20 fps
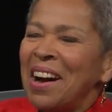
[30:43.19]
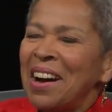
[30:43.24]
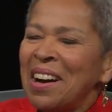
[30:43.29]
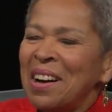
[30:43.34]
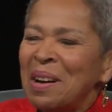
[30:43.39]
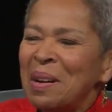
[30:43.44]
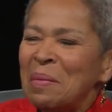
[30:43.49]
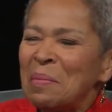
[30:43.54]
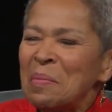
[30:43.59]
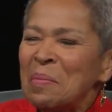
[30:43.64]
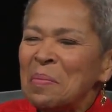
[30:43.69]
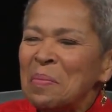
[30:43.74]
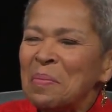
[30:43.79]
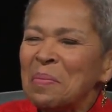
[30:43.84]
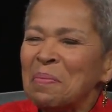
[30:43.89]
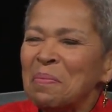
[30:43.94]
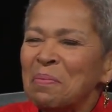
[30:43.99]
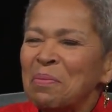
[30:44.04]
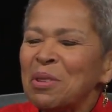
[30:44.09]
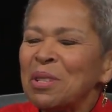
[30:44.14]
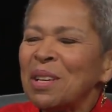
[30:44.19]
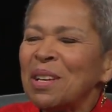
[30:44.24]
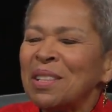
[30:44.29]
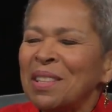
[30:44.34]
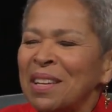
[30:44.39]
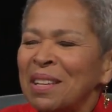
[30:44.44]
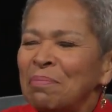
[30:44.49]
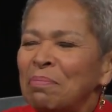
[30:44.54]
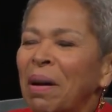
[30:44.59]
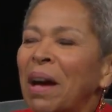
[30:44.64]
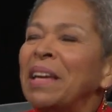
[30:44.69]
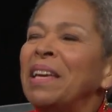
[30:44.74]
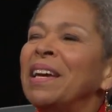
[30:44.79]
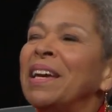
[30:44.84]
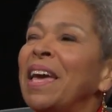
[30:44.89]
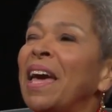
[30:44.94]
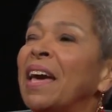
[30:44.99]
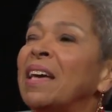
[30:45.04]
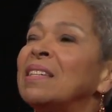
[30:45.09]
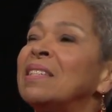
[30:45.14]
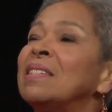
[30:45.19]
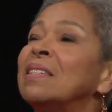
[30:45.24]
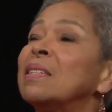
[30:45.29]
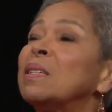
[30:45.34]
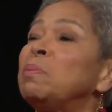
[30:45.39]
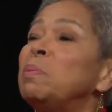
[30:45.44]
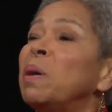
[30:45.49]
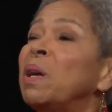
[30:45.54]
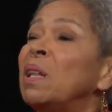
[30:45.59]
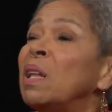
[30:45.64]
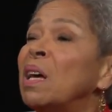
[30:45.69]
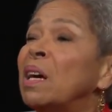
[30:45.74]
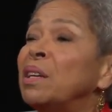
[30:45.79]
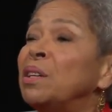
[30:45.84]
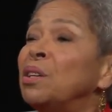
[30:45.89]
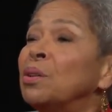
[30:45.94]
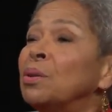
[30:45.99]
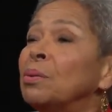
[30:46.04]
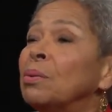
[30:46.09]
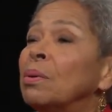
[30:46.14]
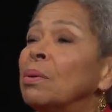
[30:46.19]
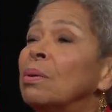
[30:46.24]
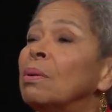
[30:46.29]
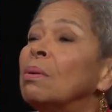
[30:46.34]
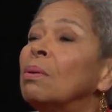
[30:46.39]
um, the Bahia casts a spell on you.